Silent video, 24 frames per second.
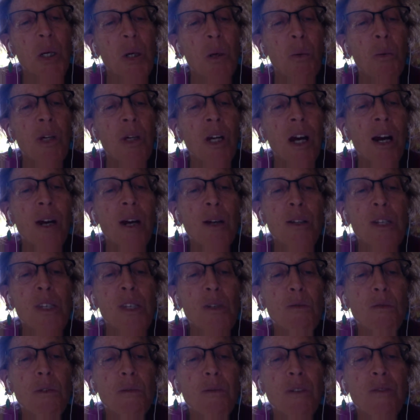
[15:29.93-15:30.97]
We are this
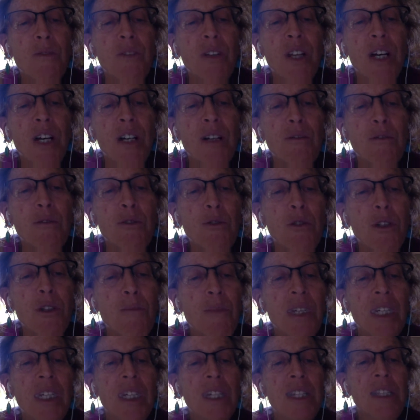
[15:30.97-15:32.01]
dream of love,
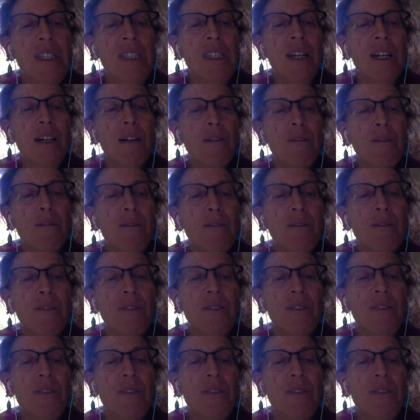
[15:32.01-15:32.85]
dreaming itself.